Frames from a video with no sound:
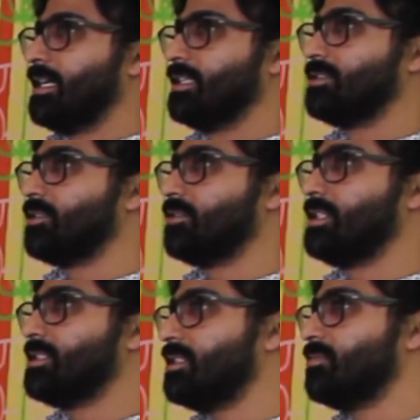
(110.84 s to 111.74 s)
And so
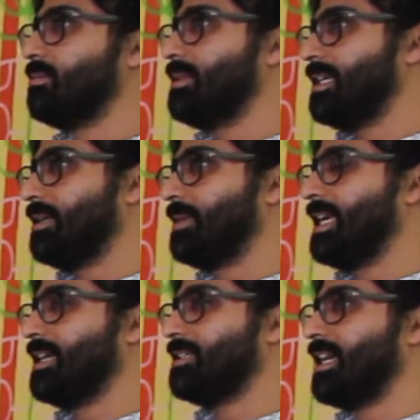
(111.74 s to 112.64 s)
this is what
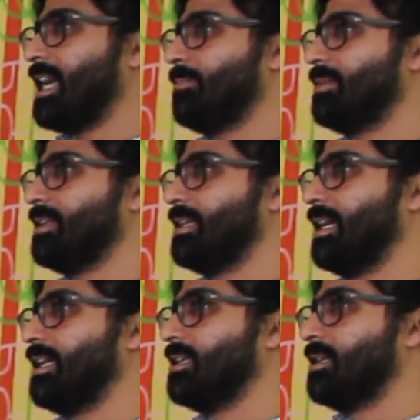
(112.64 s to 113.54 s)
began to happen,
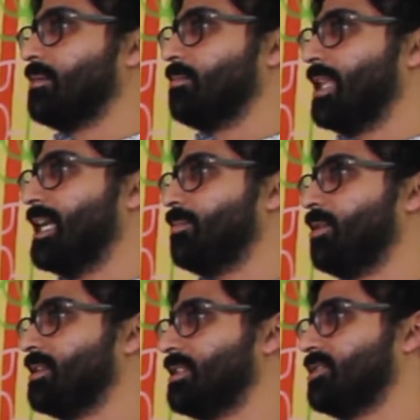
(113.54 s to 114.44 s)
and black
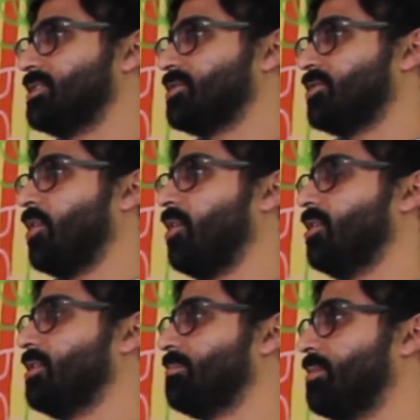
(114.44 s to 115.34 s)
politicians
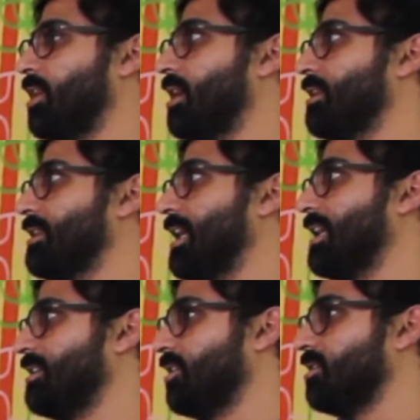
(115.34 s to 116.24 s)
called upon the
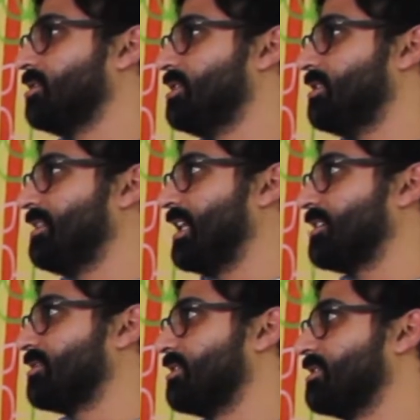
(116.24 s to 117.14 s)
ideology of
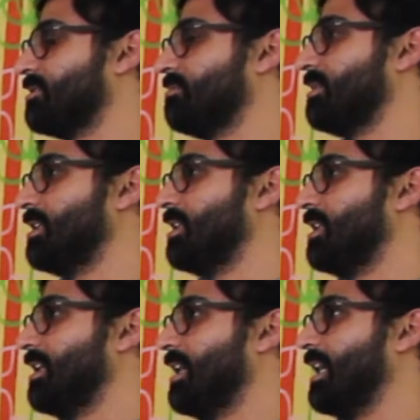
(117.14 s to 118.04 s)
nationalism
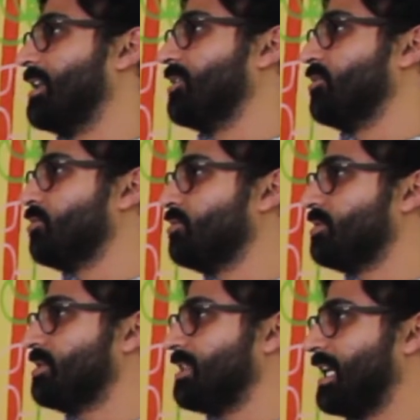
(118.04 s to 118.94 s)
and
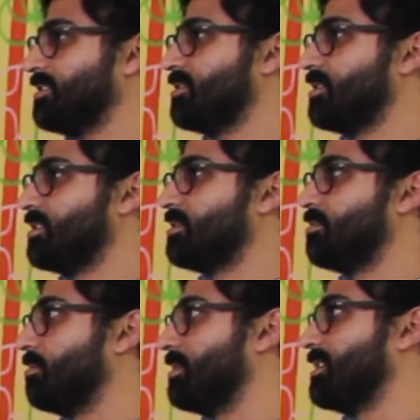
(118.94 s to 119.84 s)
used the nationalist
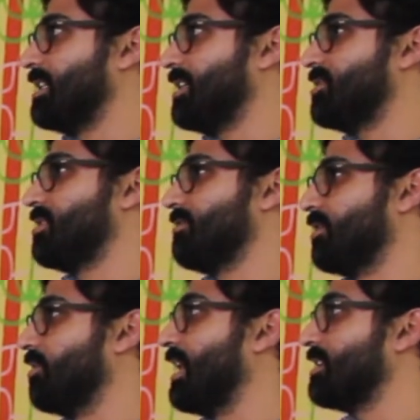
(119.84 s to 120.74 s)
mobilization of
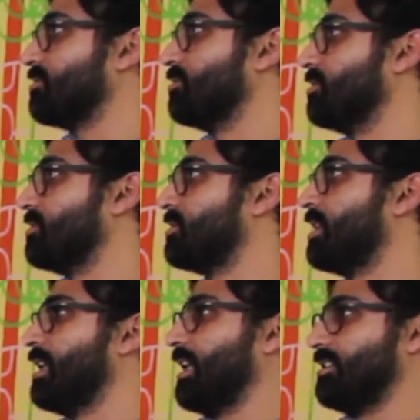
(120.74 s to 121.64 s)
the grassroots
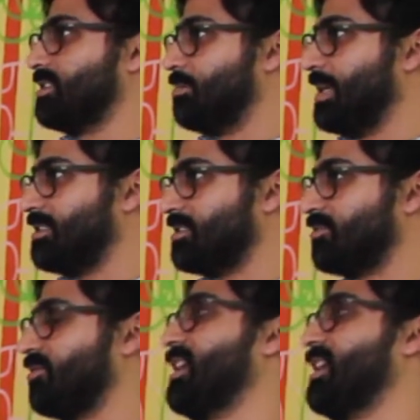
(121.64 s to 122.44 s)
as the basis for